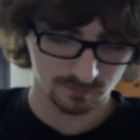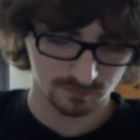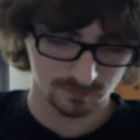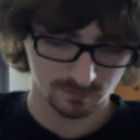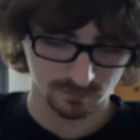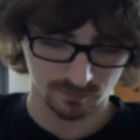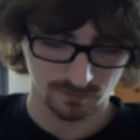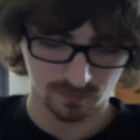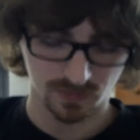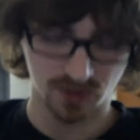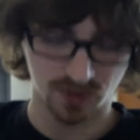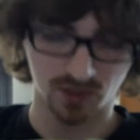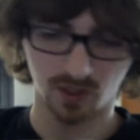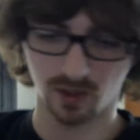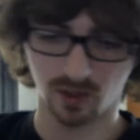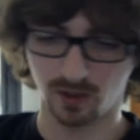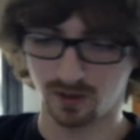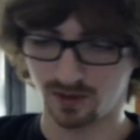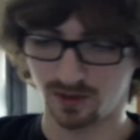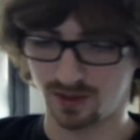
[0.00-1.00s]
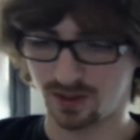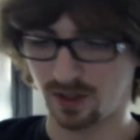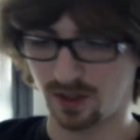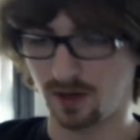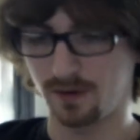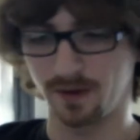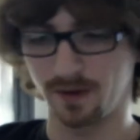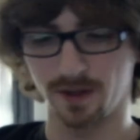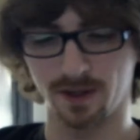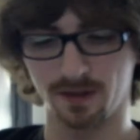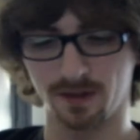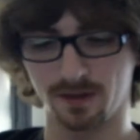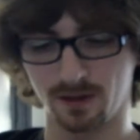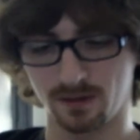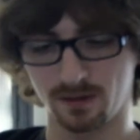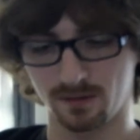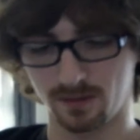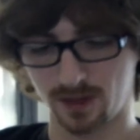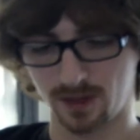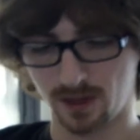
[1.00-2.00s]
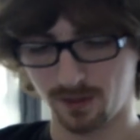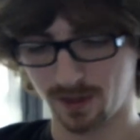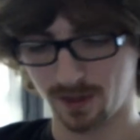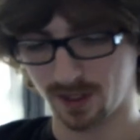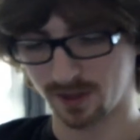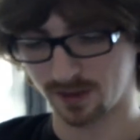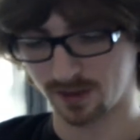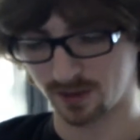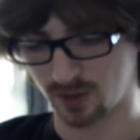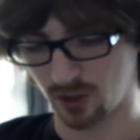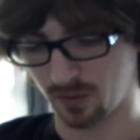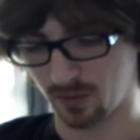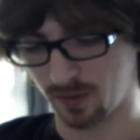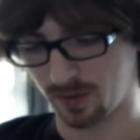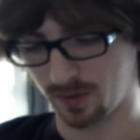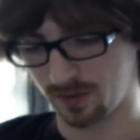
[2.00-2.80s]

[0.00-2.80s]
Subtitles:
So let's see how would I get this open?